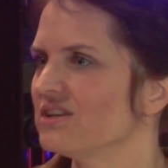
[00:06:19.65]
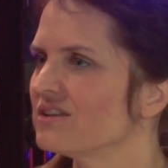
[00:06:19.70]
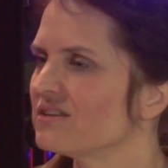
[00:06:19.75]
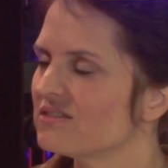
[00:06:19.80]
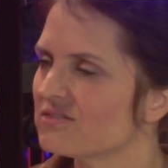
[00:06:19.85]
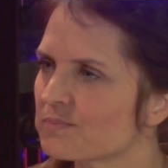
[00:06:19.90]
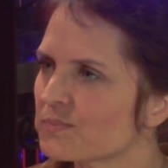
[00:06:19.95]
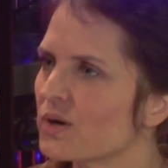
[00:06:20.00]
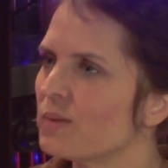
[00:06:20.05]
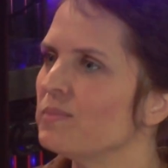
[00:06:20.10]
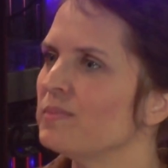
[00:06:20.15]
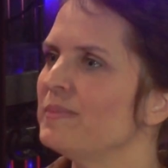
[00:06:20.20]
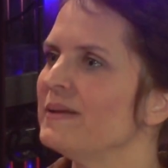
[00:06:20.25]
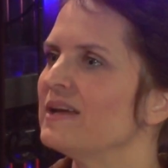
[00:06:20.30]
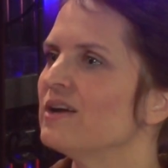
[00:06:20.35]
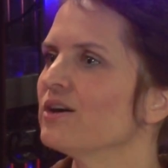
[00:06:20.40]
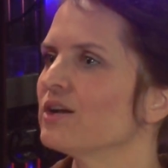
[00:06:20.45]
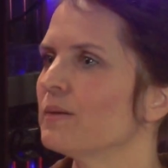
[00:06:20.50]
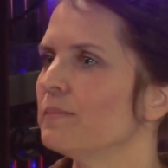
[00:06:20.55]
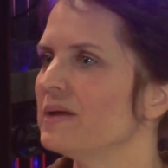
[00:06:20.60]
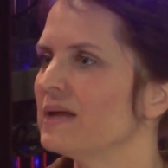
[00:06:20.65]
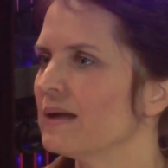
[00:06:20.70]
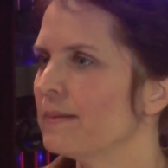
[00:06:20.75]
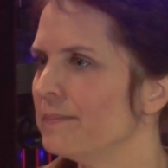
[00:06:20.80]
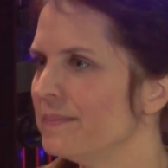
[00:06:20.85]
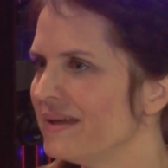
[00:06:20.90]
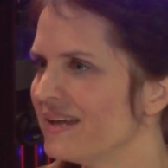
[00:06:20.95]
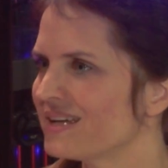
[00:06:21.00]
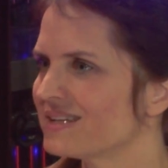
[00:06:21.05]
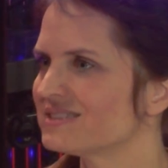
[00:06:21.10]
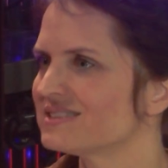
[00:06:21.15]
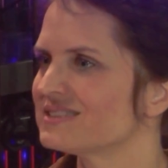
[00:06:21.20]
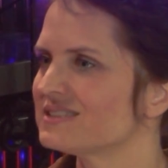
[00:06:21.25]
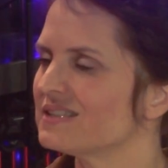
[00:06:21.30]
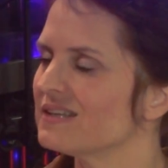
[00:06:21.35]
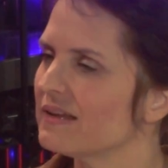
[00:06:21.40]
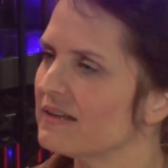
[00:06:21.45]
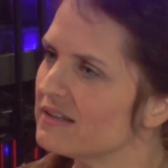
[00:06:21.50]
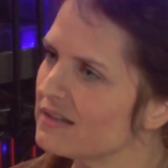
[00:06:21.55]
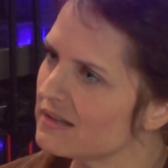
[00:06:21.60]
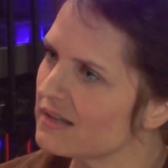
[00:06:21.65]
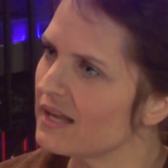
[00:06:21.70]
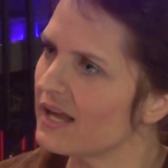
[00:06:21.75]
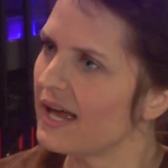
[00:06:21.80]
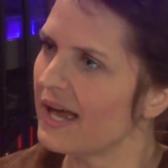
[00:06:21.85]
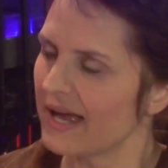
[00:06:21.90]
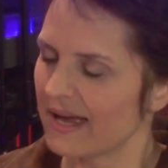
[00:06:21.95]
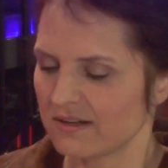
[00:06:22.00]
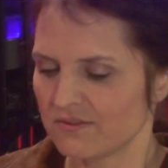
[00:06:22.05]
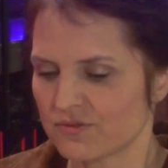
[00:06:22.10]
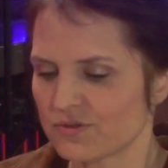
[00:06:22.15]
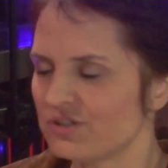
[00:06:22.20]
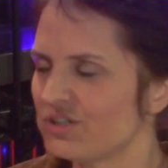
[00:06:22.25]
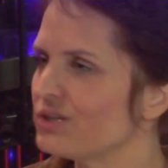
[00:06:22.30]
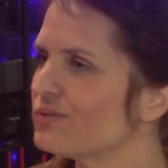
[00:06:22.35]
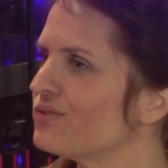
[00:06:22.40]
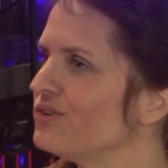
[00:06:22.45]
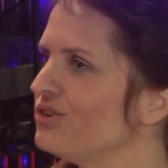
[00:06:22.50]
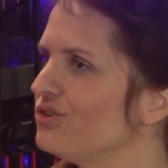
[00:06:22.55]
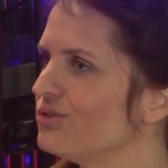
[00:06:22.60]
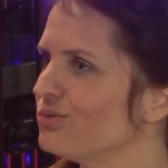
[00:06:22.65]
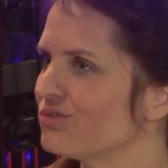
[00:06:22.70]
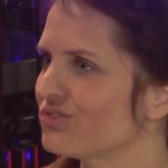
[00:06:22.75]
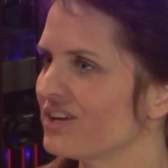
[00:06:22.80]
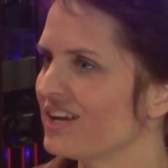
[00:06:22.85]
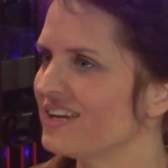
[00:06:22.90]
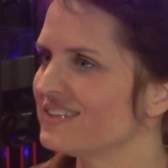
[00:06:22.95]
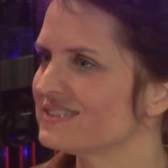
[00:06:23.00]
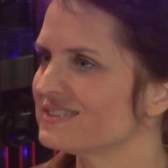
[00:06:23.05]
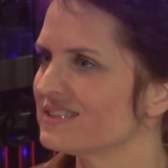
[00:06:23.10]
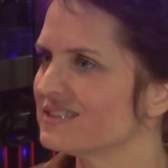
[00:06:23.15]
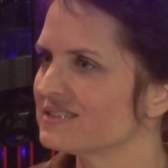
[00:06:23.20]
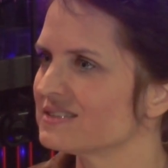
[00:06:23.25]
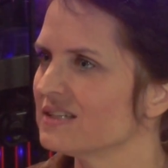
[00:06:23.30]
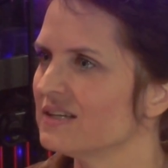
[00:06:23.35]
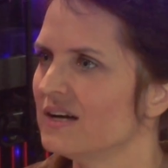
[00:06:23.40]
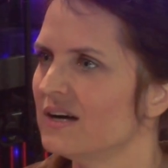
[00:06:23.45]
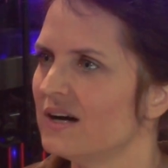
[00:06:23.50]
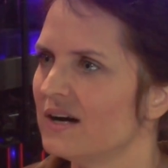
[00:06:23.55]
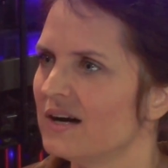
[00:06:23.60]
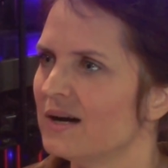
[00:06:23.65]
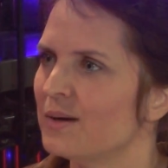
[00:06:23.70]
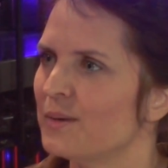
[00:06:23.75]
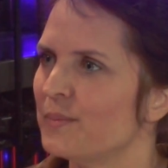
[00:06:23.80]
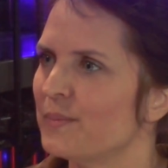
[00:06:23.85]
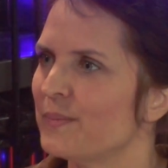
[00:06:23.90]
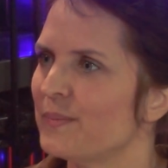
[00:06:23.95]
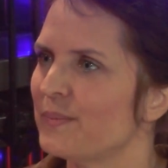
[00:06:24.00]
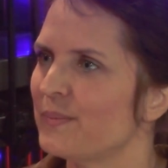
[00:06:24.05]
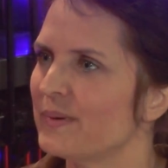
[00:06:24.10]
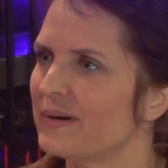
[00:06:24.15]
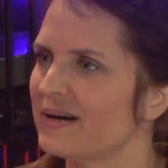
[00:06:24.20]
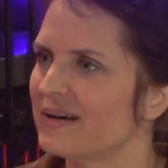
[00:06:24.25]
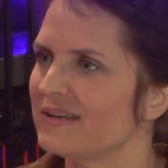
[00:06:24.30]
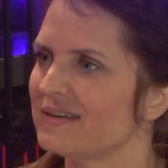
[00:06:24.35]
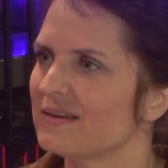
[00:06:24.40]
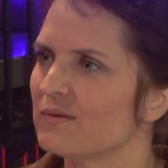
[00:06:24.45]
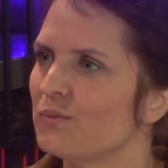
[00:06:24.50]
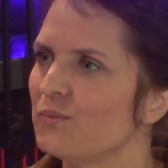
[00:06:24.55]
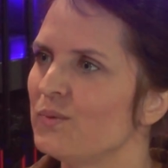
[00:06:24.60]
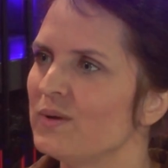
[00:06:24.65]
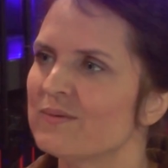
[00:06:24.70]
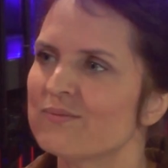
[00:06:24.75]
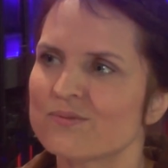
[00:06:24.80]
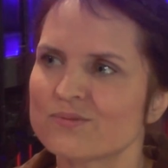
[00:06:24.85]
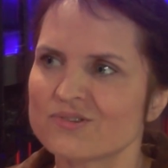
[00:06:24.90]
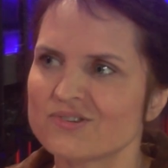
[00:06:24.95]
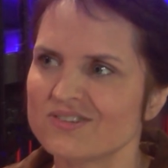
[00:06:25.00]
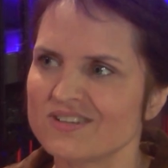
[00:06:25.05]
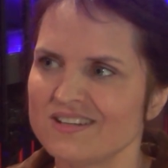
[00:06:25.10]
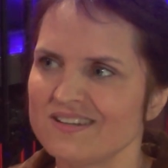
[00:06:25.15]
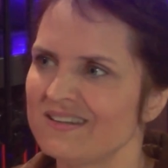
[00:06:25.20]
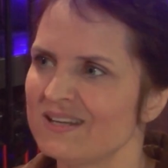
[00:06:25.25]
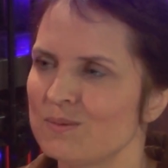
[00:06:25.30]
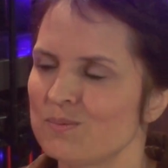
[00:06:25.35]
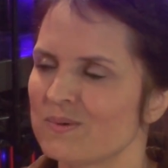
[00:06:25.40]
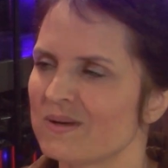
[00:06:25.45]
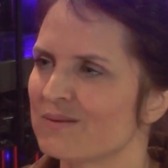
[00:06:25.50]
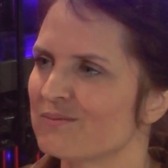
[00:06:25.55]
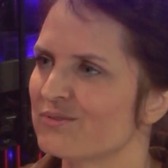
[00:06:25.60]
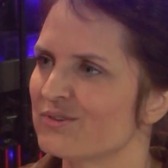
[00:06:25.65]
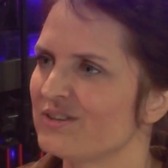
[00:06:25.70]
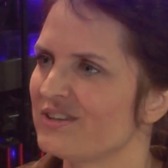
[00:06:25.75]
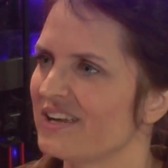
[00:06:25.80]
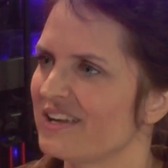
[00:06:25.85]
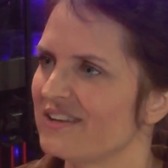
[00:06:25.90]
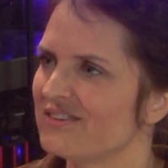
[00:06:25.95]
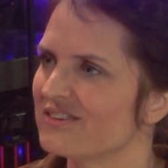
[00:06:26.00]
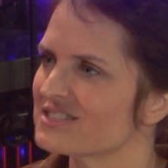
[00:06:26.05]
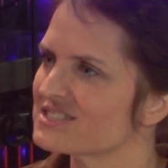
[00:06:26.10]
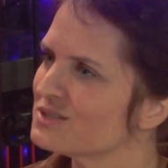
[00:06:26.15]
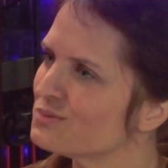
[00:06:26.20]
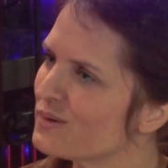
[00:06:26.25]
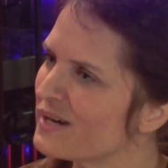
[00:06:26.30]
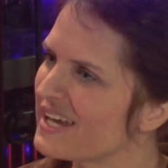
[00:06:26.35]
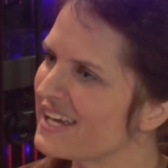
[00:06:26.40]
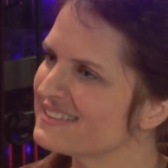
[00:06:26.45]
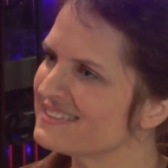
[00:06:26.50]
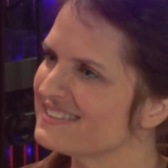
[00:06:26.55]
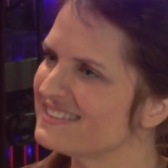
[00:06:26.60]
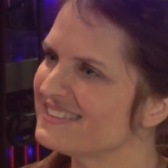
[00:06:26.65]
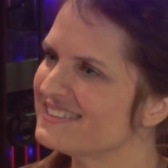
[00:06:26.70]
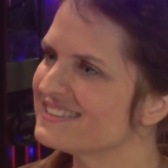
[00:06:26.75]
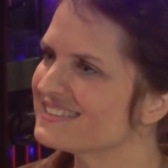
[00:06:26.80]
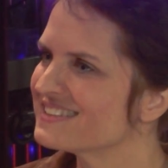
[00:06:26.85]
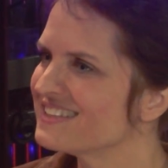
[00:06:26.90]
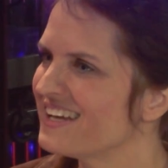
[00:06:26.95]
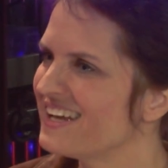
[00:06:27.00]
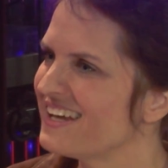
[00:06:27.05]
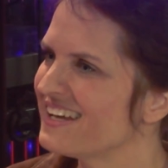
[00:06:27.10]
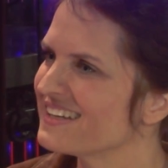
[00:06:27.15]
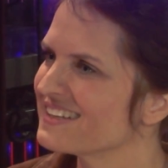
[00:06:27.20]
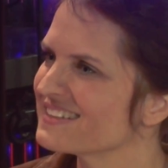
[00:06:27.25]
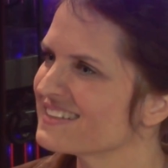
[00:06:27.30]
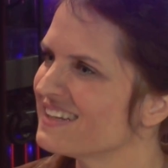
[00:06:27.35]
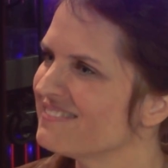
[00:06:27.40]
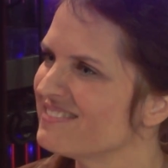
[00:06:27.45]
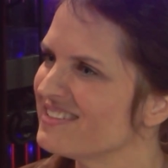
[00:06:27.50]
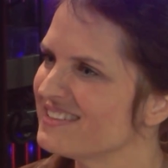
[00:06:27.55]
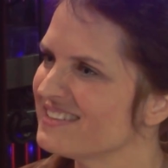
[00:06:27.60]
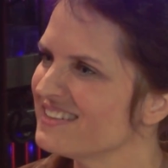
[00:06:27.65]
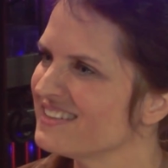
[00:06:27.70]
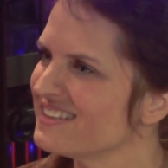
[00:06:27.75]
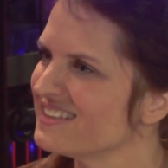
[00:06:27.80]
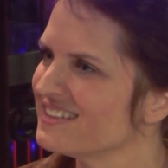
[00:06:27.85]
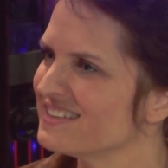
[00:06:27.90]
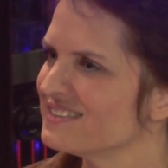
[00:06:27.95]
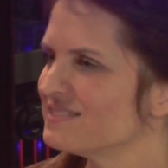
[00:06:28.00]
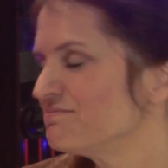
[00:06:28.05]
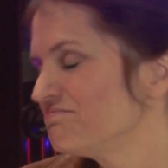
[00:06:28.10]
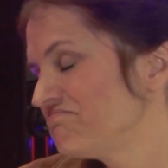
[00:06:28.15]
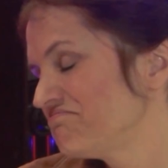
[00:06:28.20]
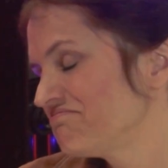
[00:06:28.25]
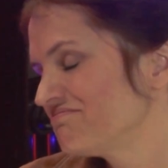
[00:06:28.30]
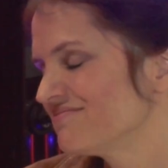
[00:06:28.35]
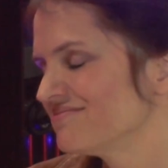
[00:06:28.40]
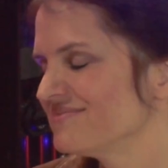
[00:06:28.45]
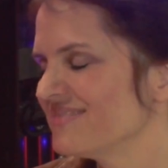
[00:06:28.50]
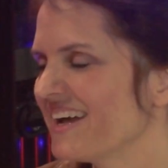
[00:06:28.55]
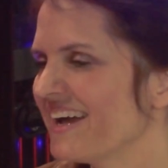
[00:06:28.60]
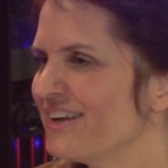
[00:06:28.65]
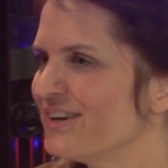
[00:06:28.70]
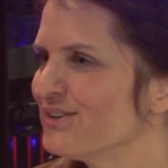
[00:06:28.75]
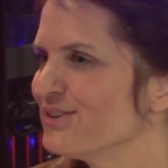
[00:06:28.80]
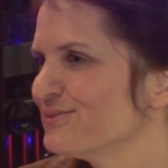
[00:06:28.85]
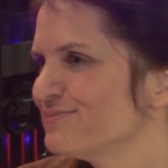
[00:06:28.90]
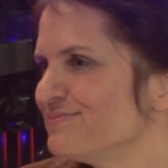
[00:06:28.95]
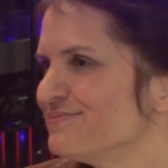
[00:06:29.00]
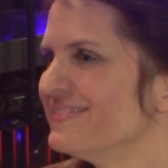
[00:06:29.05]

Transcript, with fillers: It's probably going to be a mix and for different use cases. But we've seen TPM for 10 years, and why hasn't it scaled? I mean, I don't know.